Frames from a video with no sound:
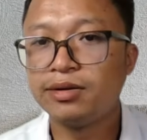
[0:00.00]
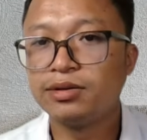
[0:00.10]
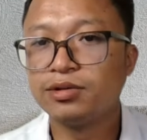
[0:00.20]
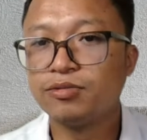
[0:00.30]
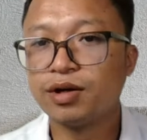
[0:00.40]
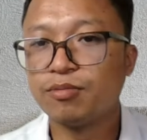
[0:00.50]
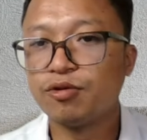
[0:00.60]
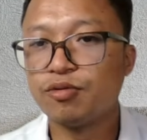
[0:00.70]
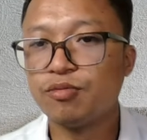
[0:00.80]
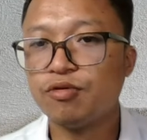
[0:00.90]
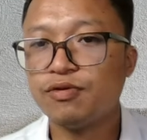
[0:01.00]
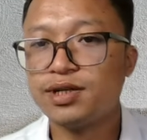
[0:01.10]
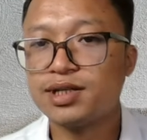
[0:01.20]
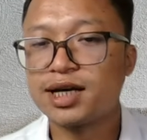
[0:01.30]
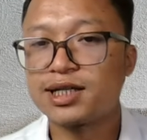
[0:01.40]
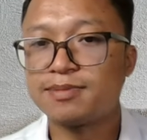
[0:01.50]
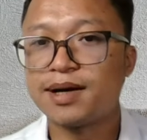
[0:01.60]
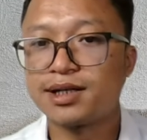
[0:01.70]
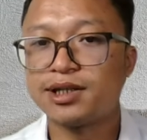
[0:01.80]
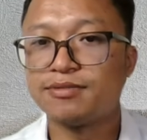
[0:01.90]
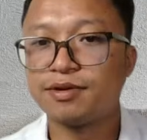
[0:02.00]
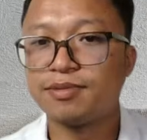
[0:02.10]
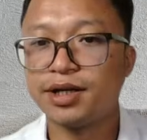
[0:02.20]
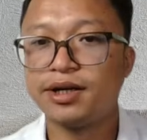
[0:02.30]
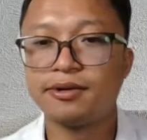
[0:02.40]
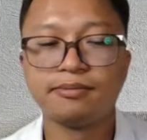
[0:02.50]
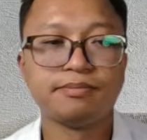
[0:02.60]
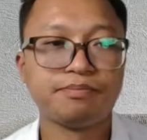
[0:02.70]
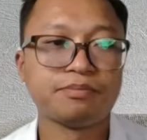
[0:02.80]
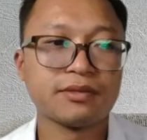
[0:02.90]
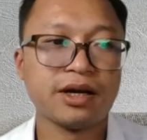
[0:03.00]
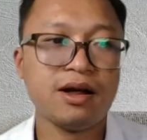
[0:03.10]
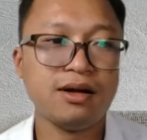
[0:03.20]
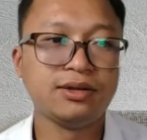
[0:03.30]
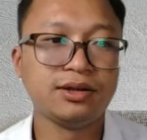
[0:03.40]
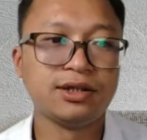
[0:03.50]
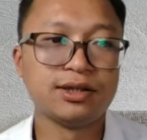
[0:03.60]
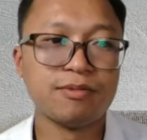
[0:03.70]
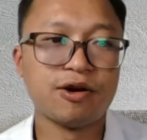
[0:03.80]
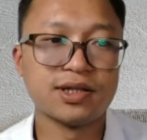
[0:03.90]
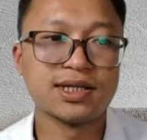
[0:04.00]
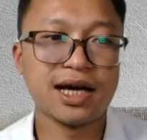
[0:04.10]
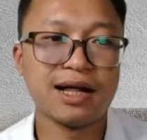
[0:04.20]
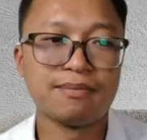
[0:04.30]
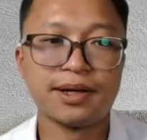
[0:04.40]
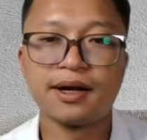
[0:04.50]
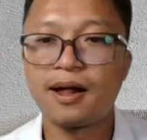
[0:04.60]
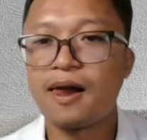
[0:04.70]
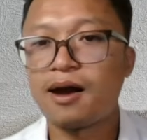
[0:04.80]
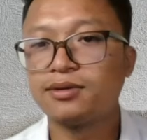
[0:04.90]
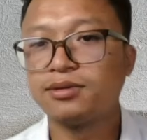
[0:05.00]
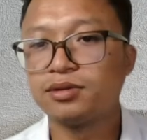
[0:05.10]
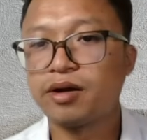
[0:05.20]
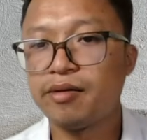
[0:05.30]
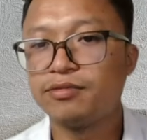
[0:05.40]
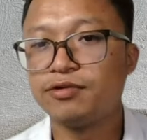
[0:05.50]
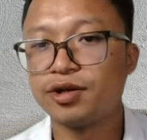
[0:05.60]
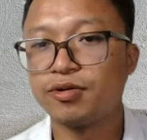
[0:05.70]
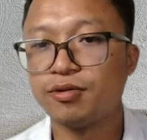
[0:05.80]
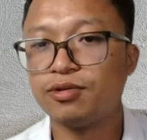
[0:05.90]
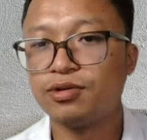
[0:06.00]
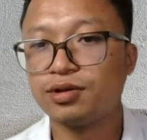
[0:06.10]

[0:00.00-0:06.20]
One more move is expected from here. Small scalping for the gold,